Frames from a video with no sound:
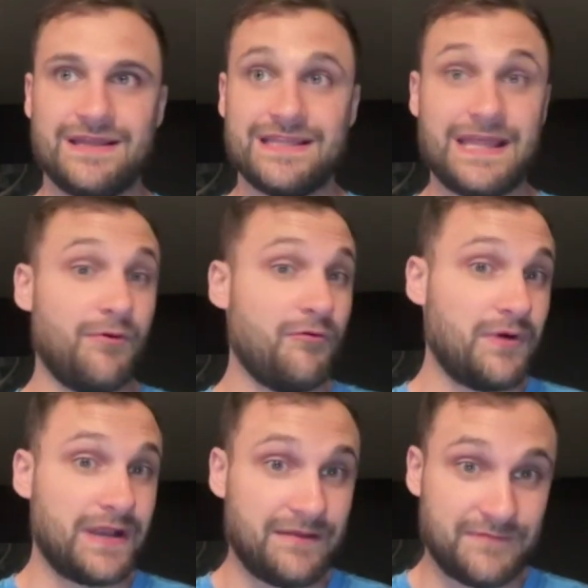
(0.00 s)
They both
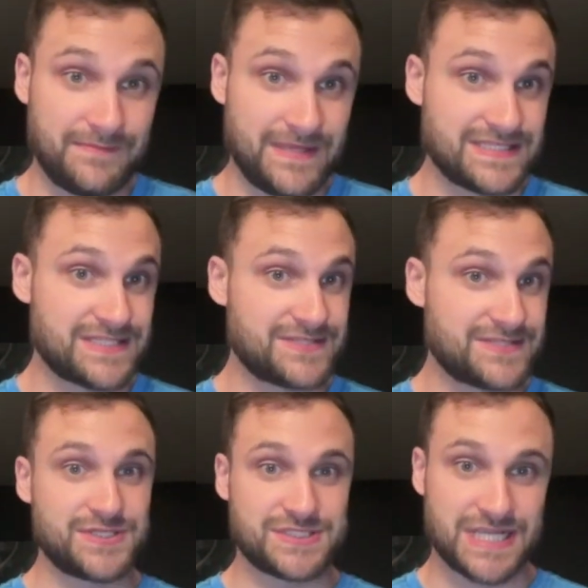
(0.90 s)
won MVPs as
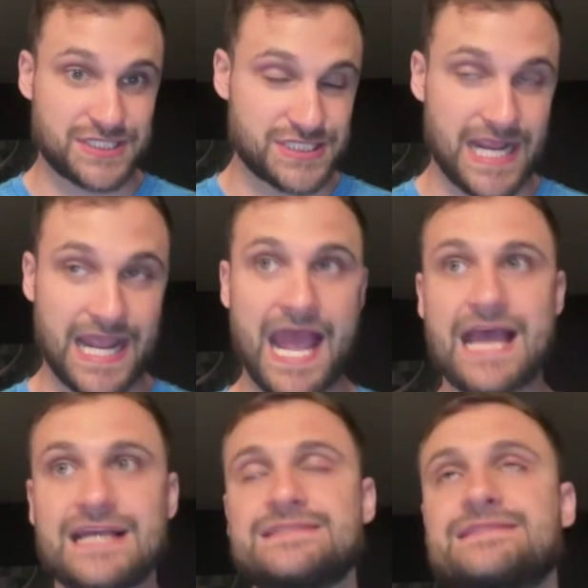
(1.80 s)
well, just like Shea
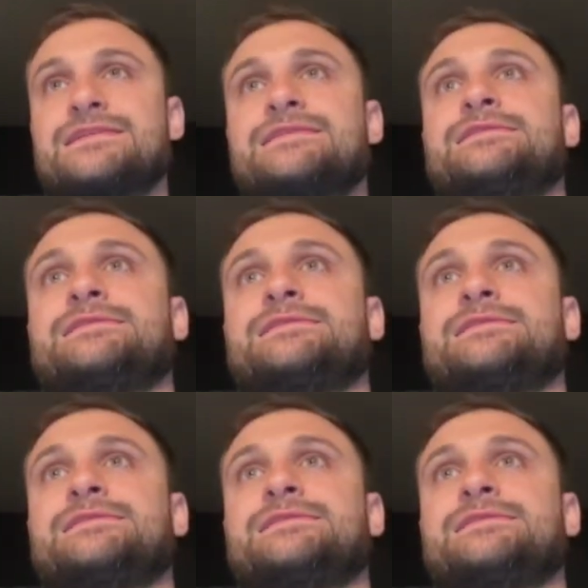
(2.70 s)
has.